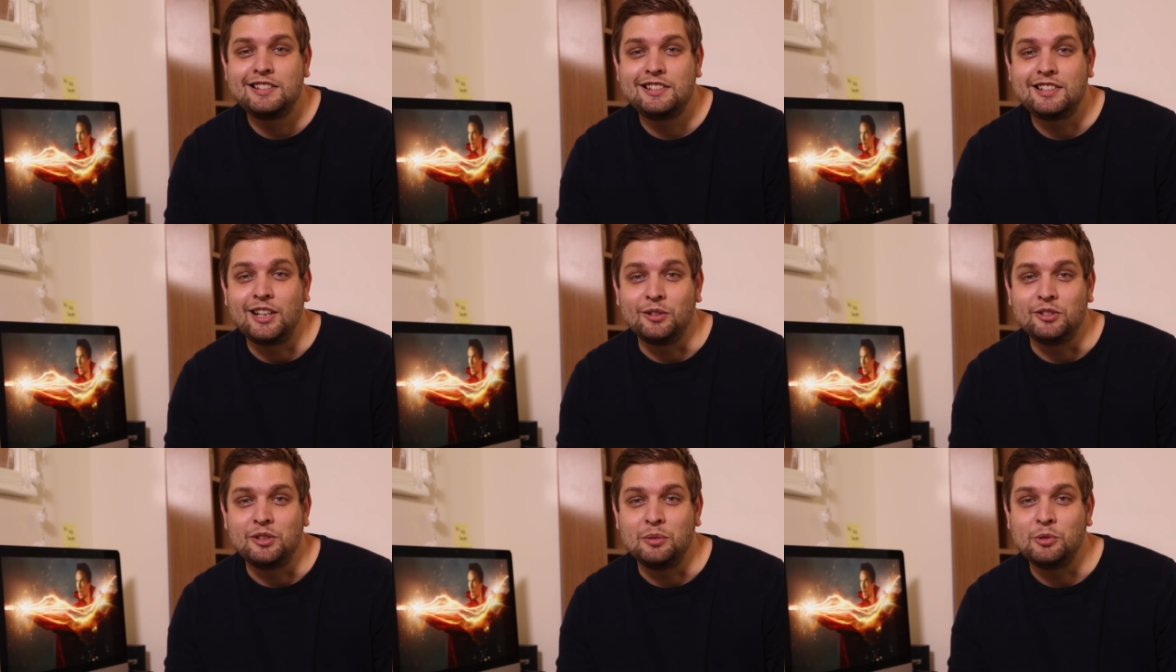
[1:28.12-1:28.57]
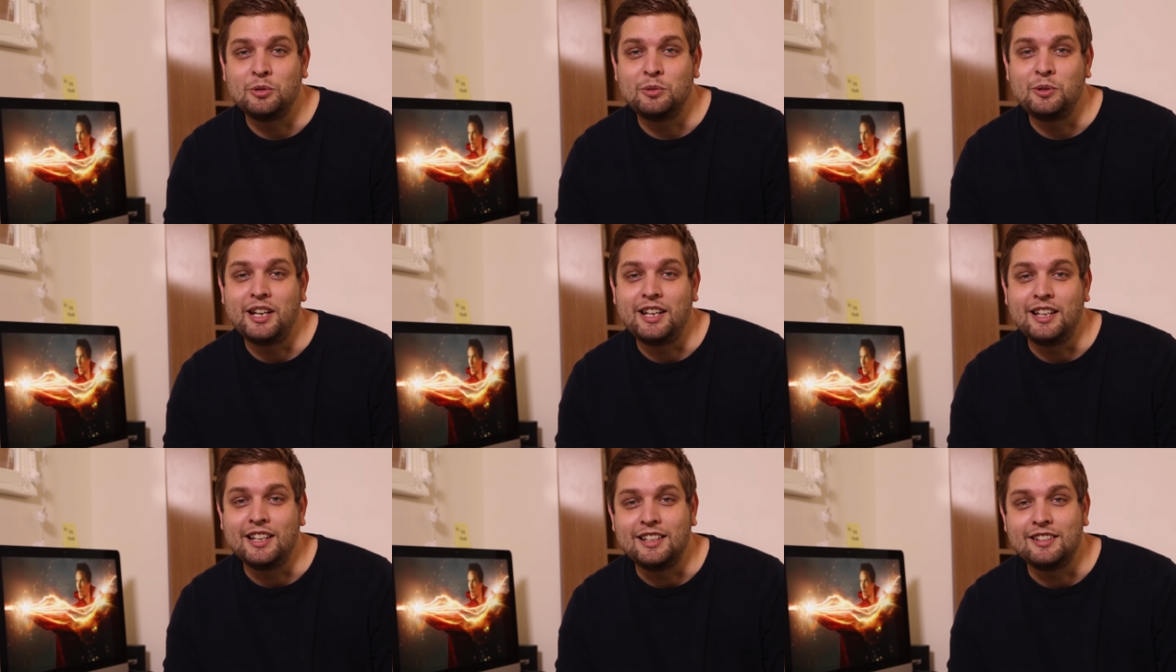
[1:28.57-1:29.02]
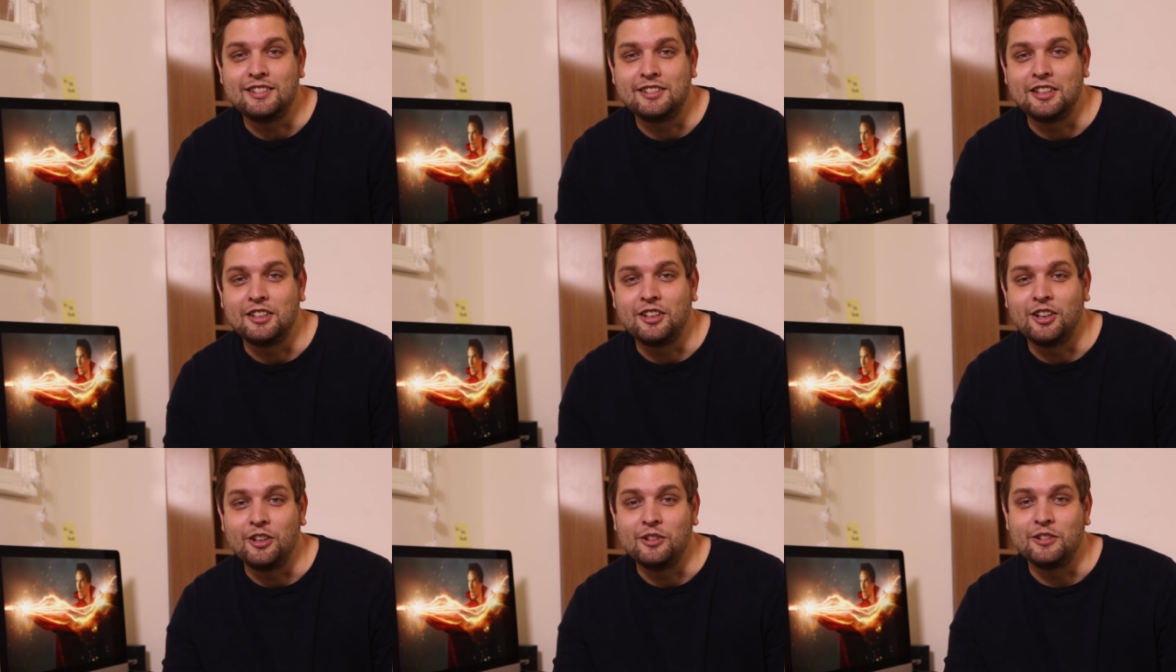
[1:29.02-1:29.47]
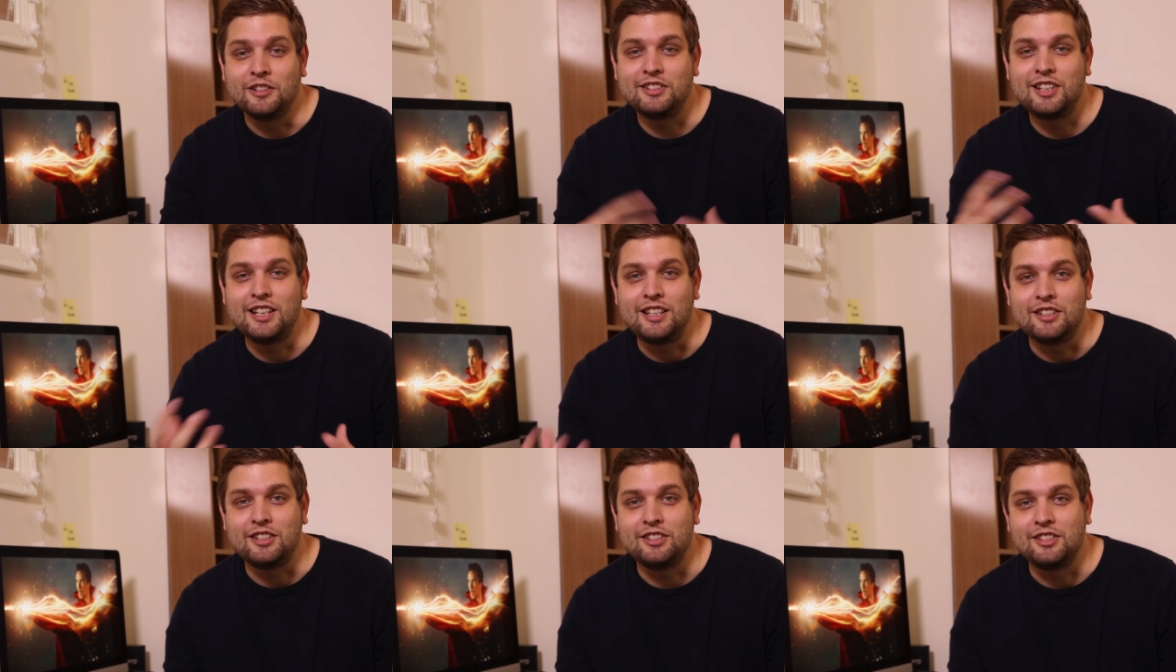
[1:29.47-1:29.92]
tells him all he needs to know and
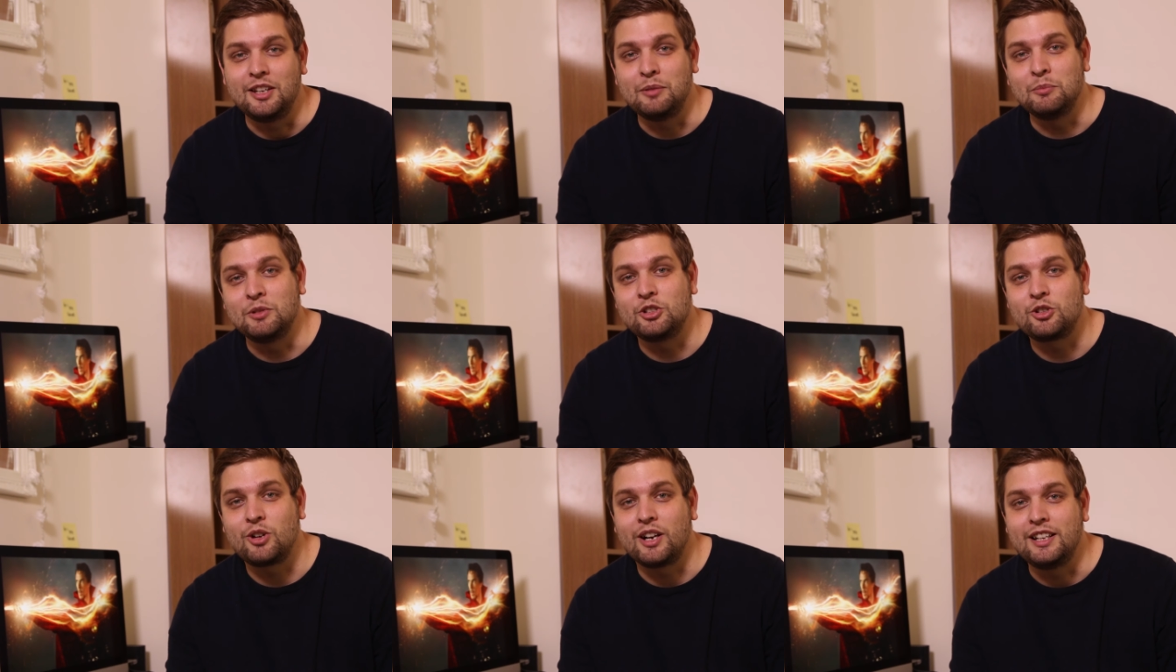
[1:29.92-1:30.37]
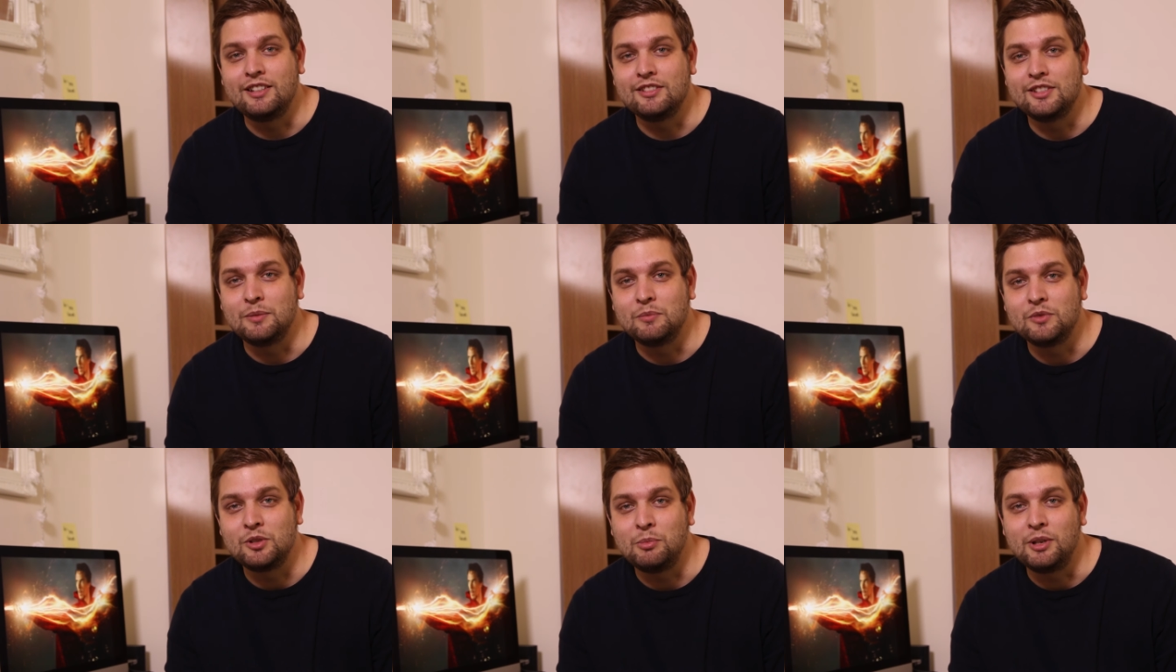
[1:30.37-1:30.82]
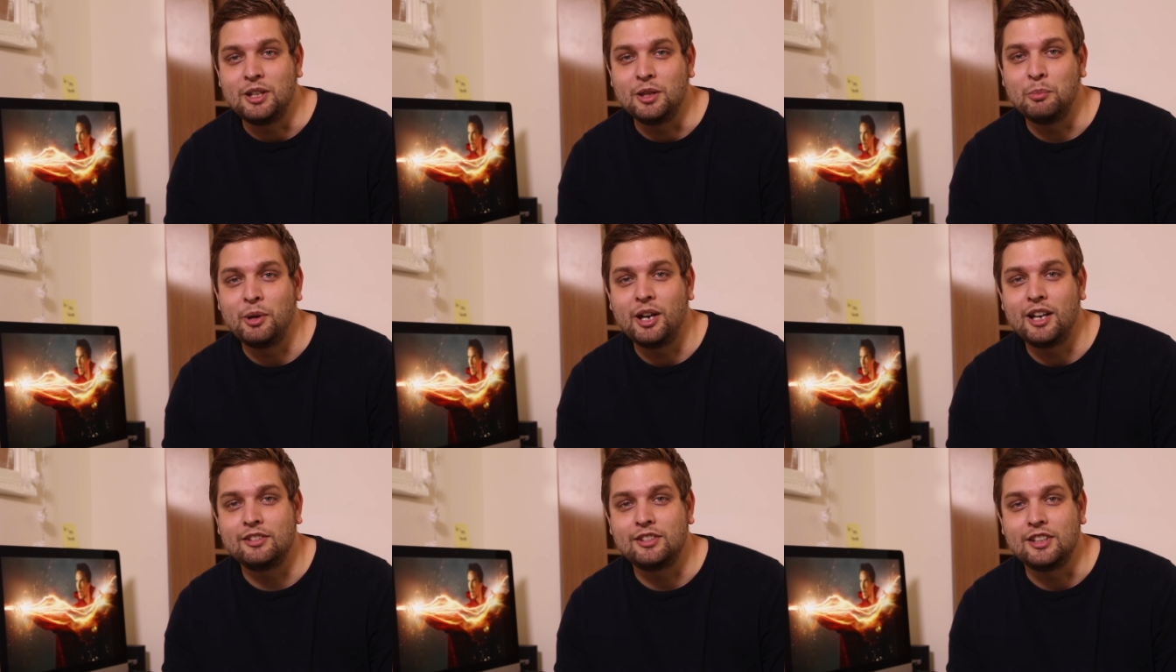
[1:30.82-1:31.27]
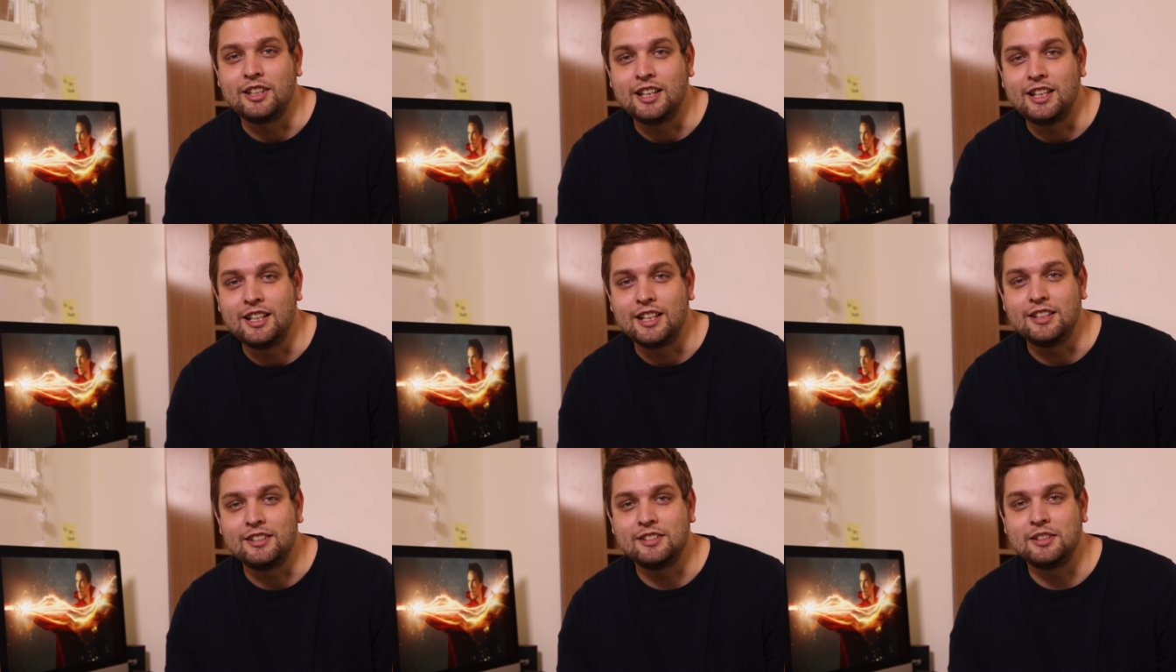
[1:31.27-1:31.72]
teaches him and trains him to be the person
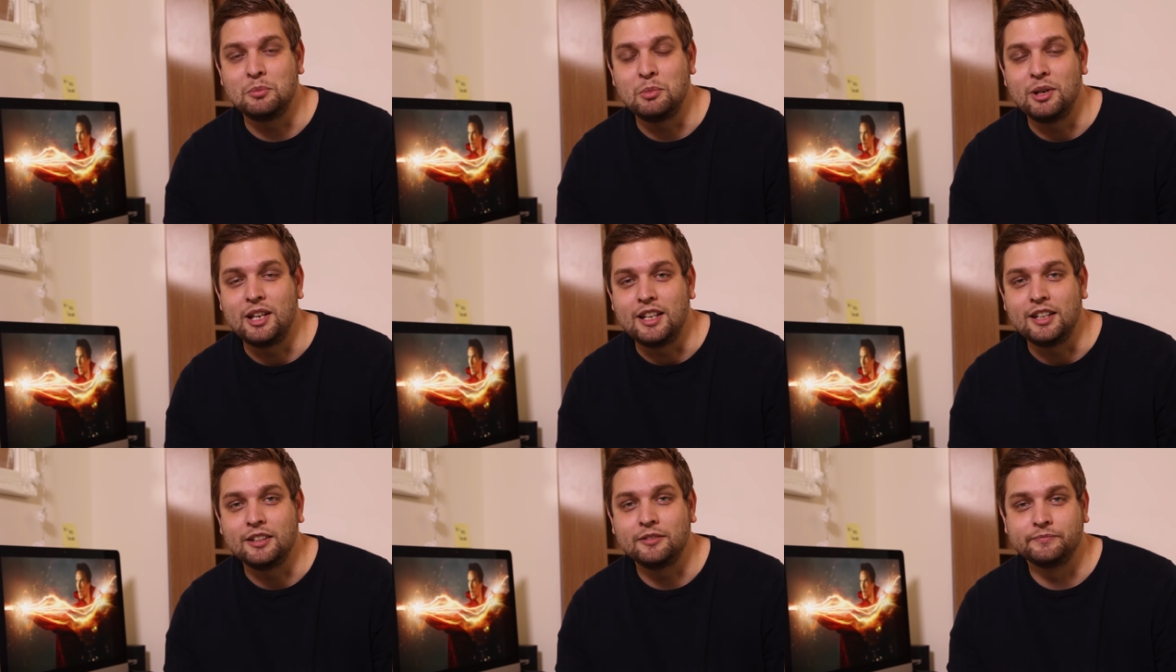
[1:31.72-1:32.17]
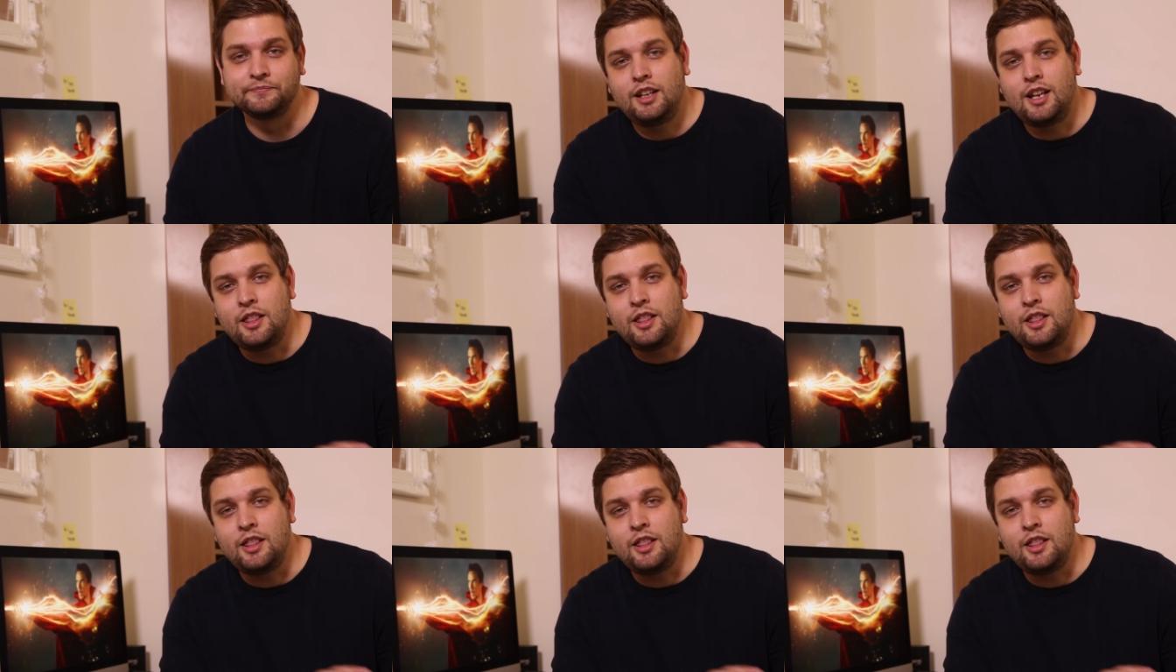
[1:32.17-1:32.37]
he needs to be.